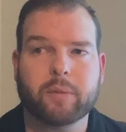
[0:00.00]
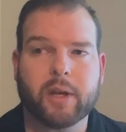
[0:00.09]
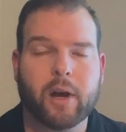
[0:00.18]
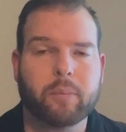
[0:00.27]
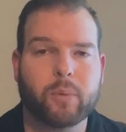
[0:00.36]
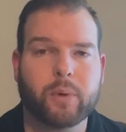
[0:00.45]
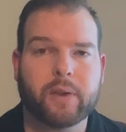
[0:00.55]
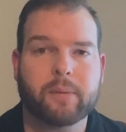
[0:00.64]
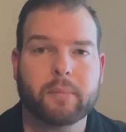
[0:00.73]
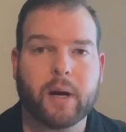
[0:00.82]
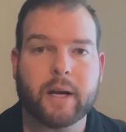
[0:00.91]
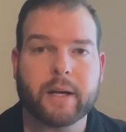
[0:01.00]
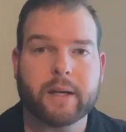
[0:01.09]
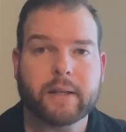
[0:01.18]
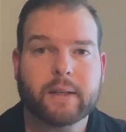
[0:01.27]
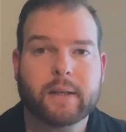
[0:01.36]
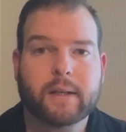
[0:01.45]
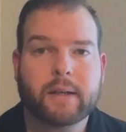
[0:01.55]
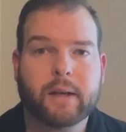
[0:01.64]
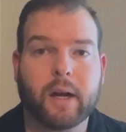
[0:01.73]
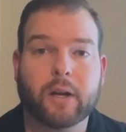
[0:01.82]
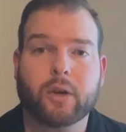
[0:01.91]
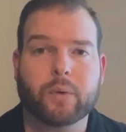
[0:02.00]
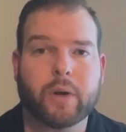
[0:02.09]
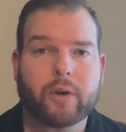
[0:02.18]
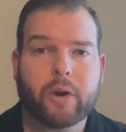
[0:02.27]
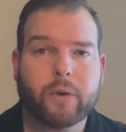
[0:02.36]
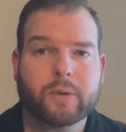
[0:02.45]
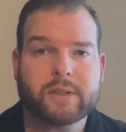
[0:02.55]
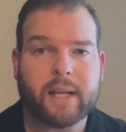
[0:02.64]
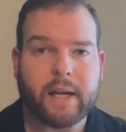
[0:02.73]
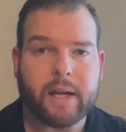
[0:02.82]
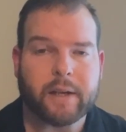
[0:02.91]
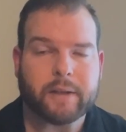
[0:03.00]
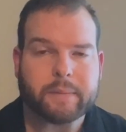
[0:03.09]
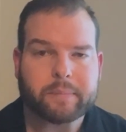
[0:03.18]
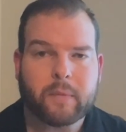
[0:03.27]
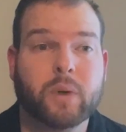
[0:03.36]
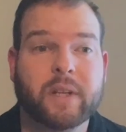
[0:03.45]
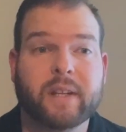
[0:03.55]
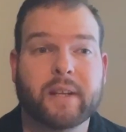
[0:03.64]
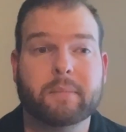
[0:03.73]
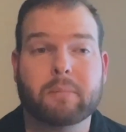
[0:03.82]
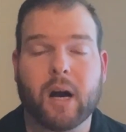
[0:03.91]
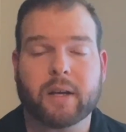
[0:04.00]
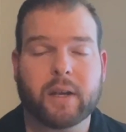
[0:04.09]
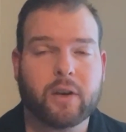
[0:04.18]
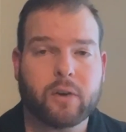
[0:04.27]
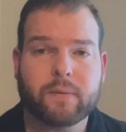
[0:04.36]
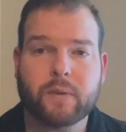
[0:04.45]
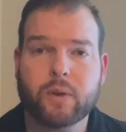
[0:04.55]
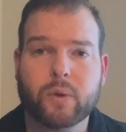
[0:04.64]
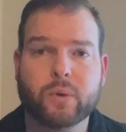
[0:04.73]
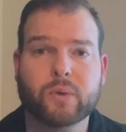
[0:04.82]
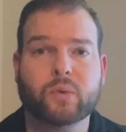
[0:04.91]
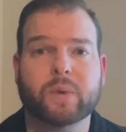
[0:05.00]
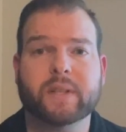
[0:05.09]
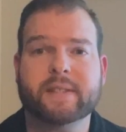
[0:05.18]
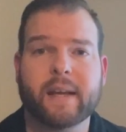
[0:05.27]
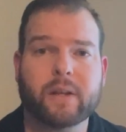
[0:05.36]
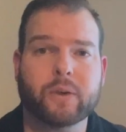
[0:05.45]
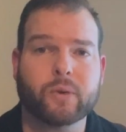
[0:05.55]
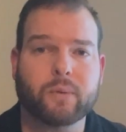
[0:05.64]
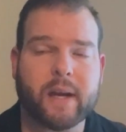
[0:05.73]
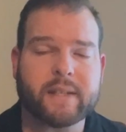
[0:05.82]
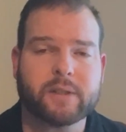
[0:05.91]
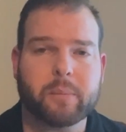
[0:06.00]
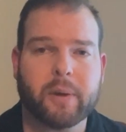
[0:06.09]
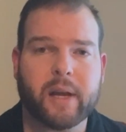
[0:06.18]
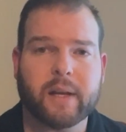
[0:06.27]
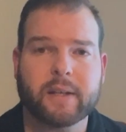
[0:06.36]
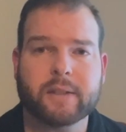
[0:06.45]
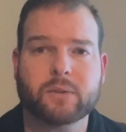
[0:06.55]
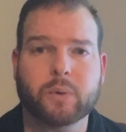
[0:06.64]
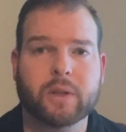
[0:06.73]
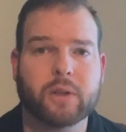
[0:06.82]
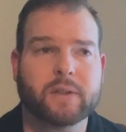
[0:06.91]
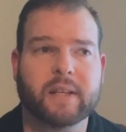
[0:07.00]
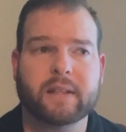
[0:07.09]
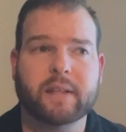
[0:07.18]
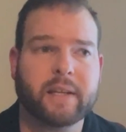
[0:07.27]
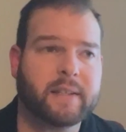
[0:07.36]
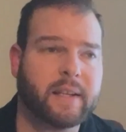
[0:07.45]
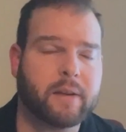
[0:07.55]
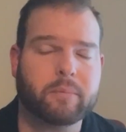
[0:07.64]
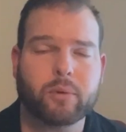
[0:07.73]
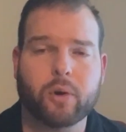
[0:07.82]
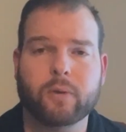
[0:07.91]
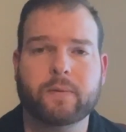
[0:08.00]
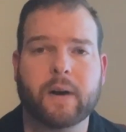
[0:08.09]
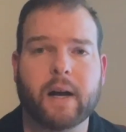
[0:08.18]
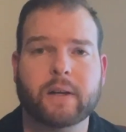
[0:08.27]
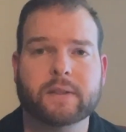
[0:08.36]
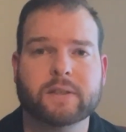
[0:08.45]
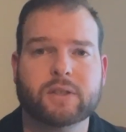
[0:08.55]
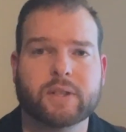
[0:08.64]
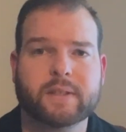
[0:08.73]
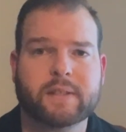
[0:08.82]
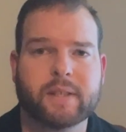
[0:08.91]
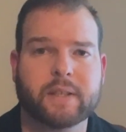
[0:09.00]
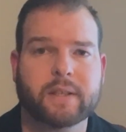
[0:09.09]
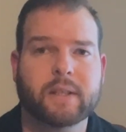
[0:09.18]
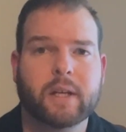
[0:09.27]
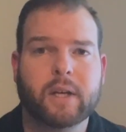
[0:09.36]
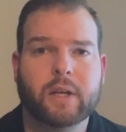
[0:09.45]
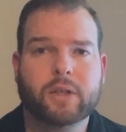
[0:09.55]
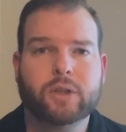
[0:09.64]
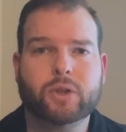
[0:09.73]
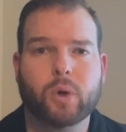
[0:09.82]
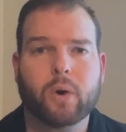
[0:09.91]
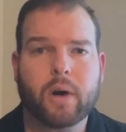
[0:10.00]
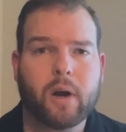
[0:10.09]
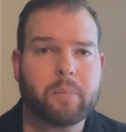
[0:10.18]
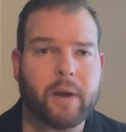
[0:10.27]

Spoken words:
me up with my career coach, Diana. We did mock interviews, we tailored resumes, we looked at LinkedIn profiles just to shore up